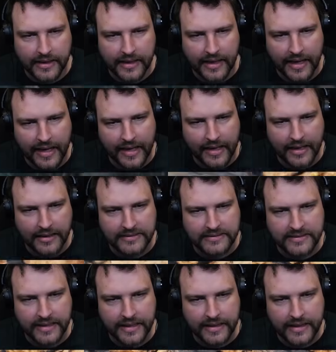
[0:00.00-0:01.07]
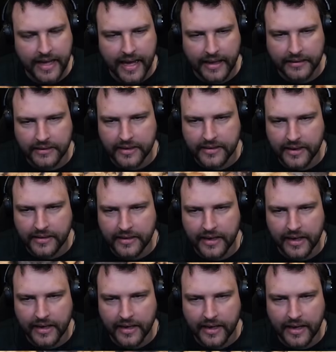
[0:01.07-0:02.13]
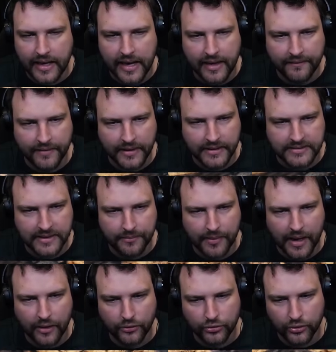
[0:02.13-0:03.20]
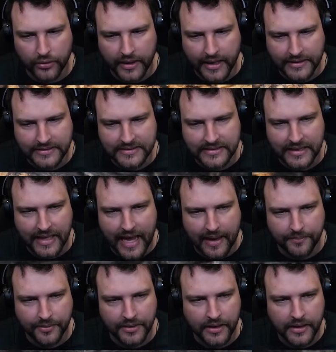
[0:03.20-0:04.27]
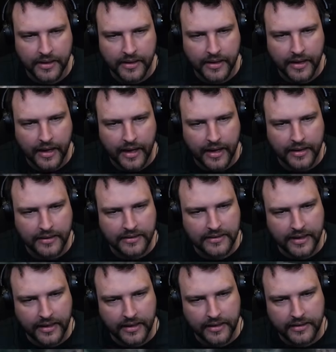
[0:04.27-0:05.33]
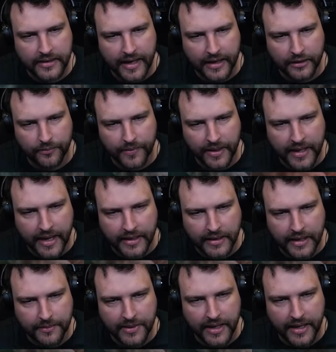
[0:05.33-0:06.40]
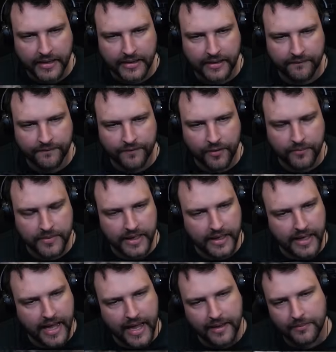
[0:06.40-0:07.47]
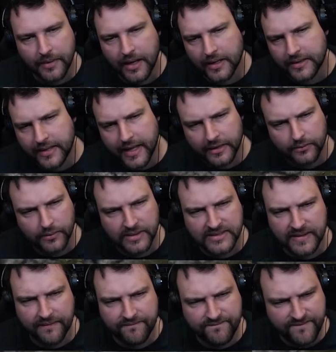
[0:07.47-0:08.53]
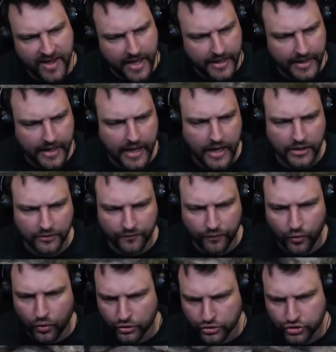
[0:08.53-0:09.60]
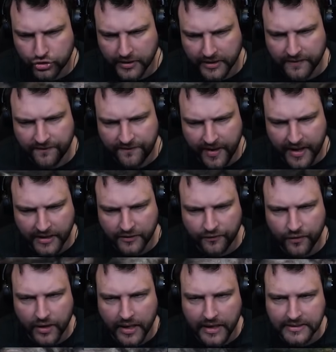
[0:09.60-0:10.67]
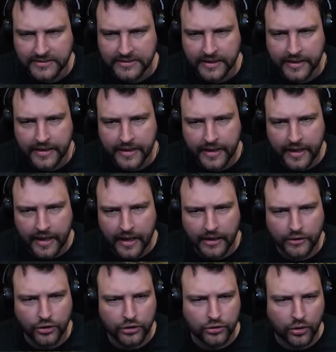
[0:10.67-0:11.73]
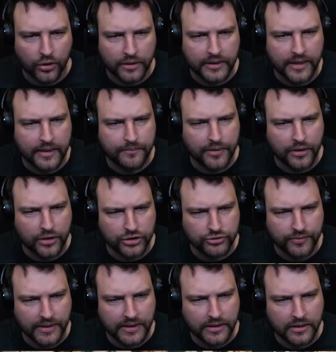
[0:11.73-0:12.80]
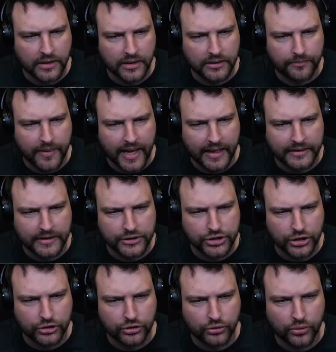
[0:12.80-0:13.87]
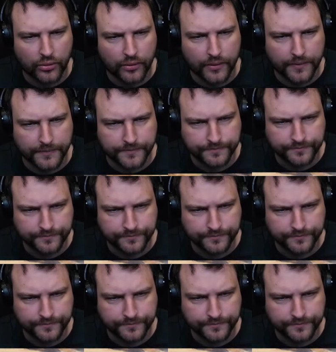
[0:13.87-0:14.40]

clearly see that the tier 11 is about to get slapped. I think that we can eliminate him from the game. That was very unfortunate fate for us. Not only because we did not manage it to...